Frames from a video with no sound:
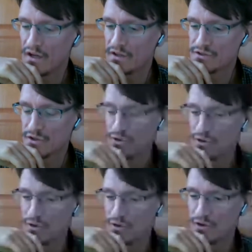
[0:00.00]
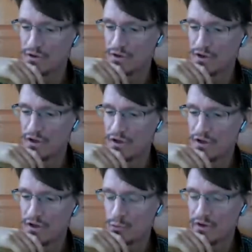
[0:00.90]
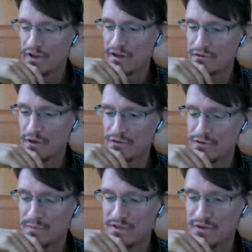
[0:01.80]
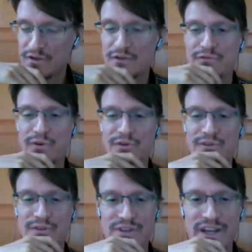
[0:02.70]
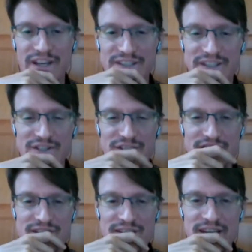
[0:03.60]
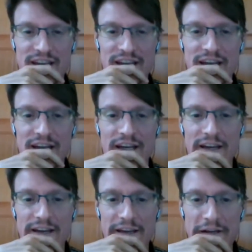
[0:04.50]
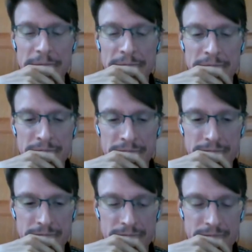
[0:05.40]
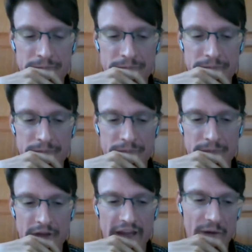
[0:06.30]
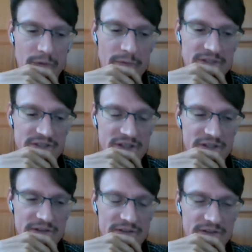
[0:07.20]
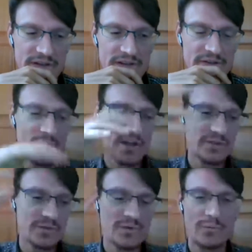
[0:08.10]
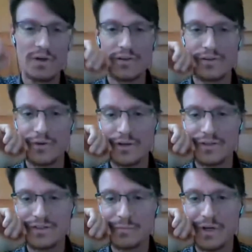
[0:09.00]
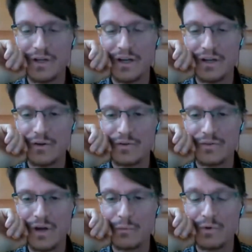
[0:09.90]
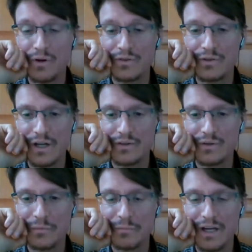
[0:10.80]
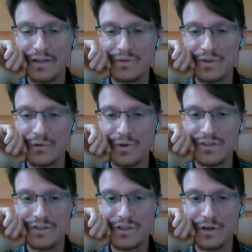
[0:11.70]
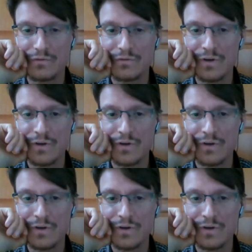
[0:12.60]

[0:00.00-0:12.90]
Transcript: So we have lots of material for the next sessions. We will see. Either we can do the one on drugs, but I would also like to come back to the question of